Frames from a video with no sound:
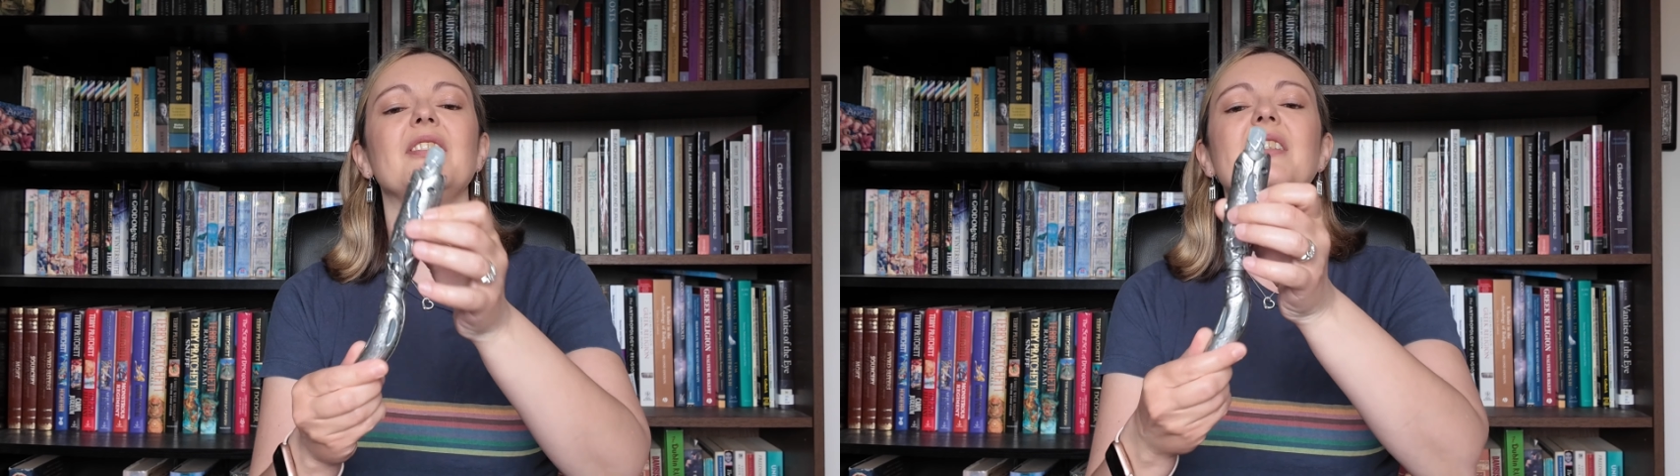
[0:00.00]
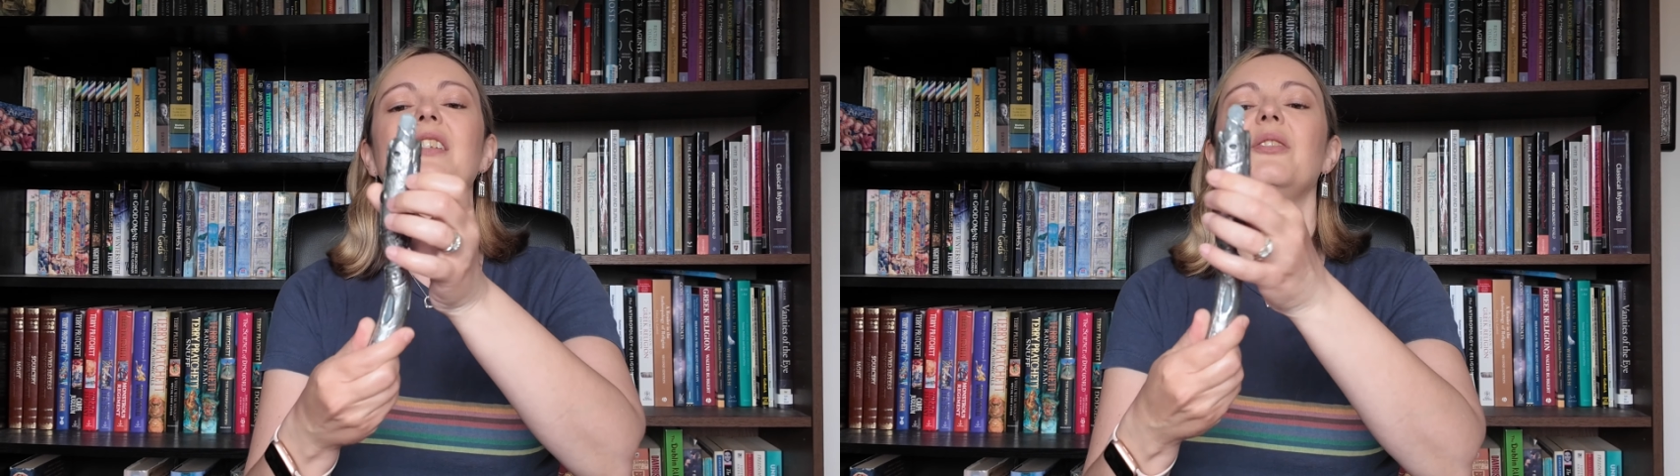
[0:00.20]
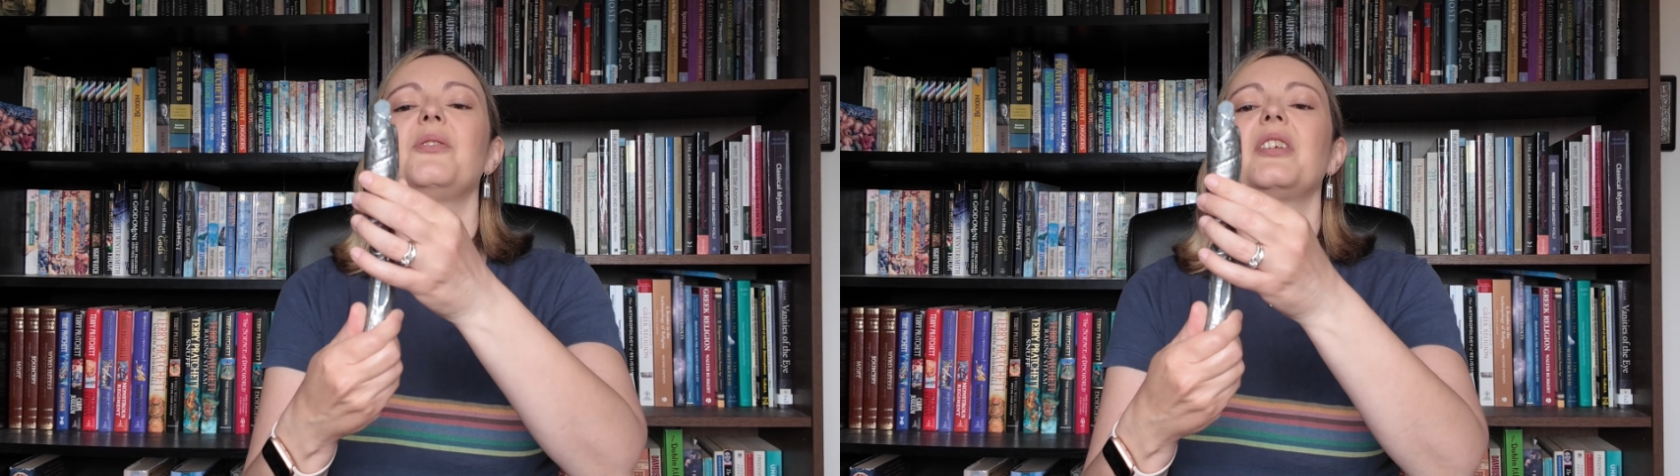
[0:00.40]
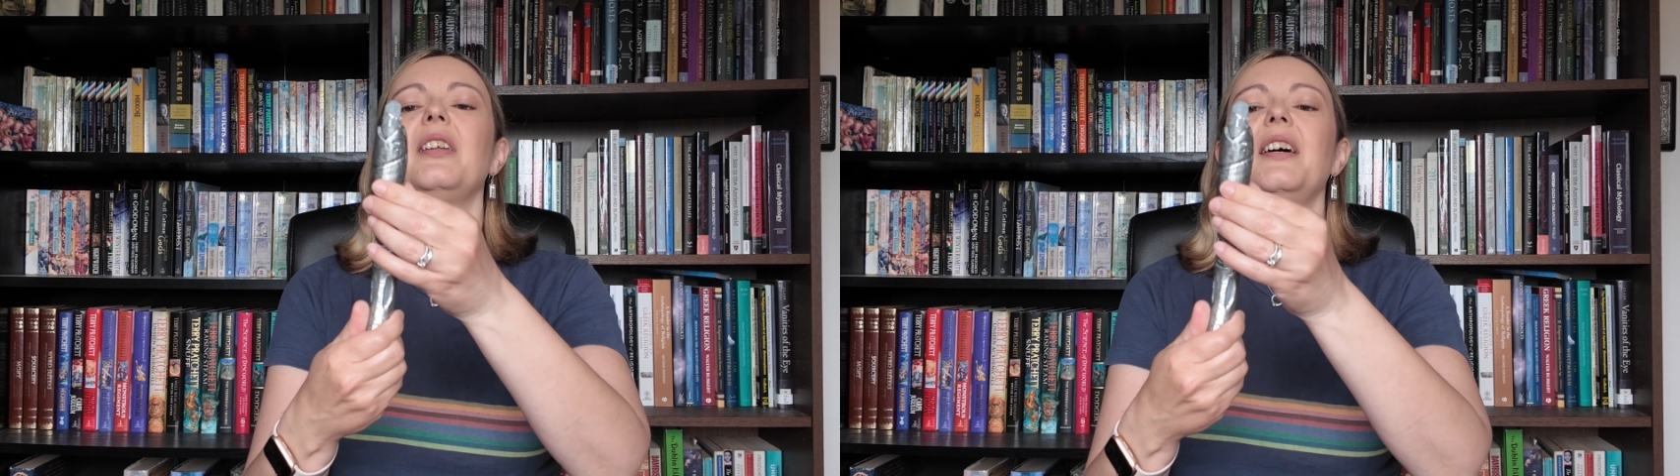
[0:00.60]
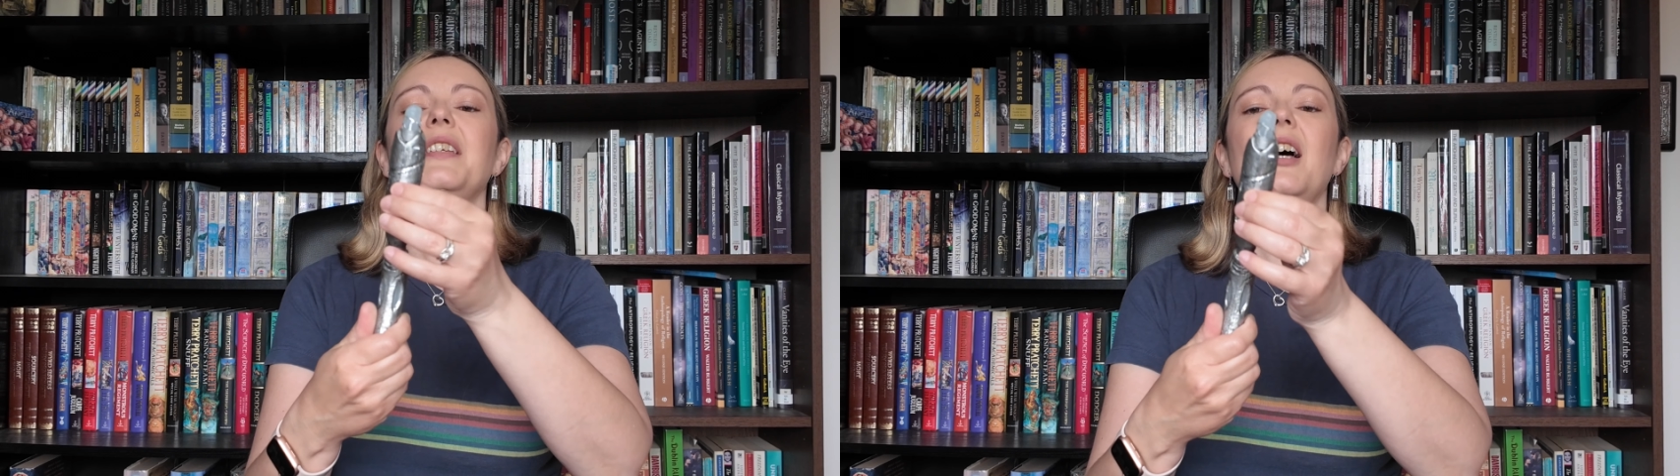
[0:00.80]
It did used to
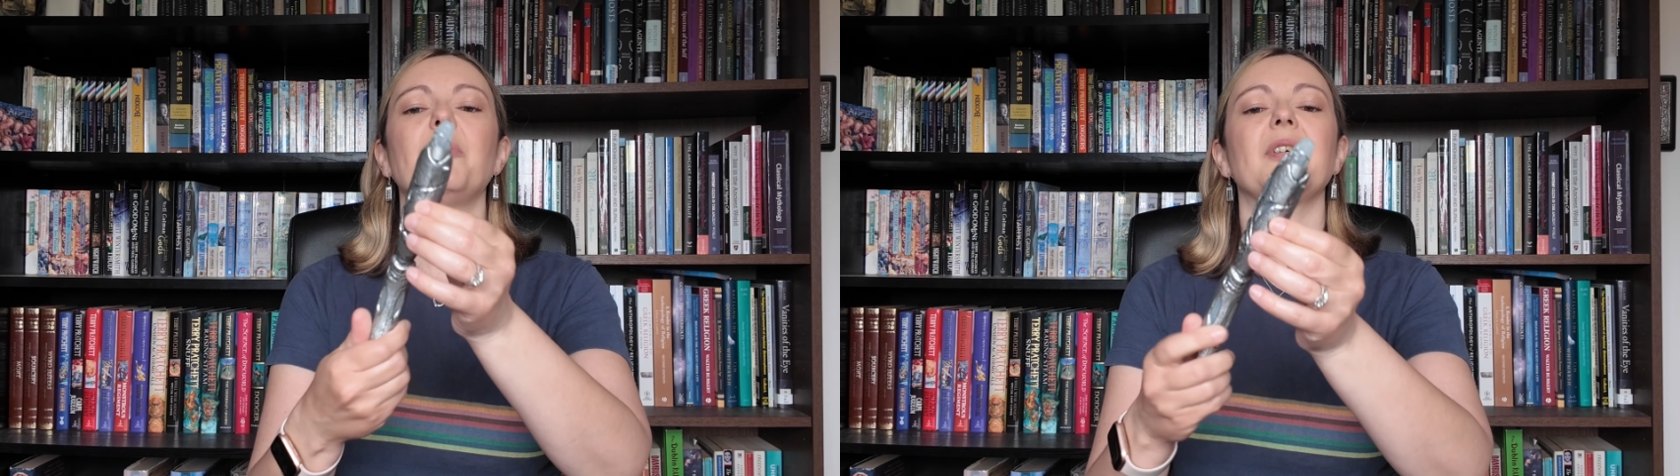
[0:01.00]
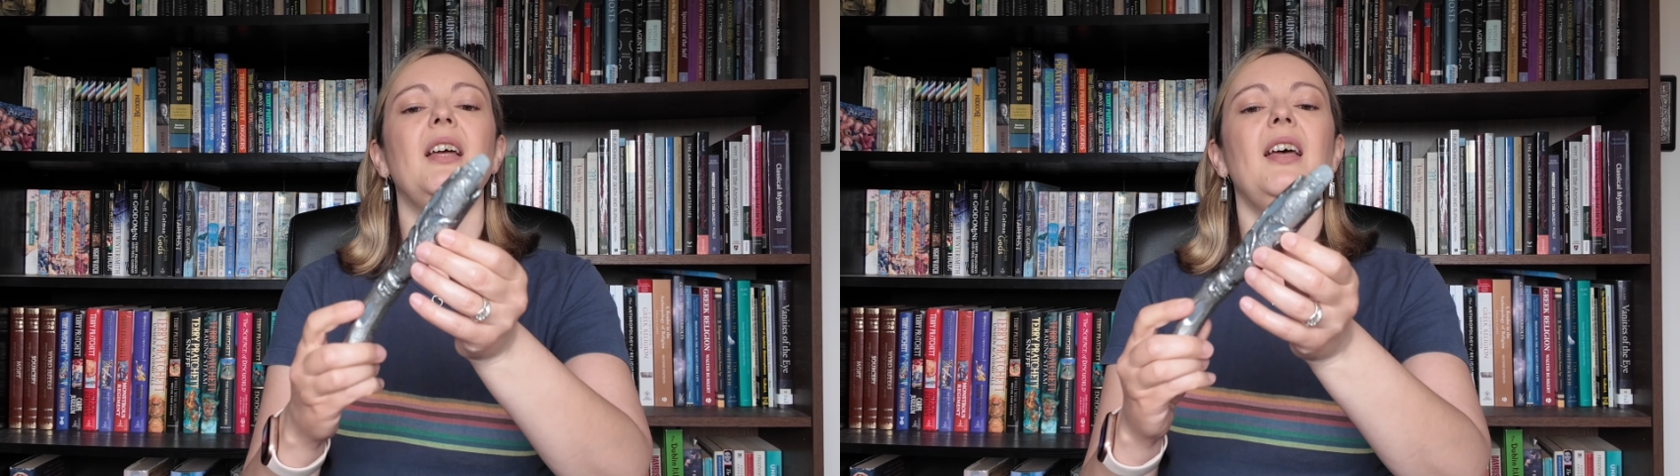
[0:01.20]
light up.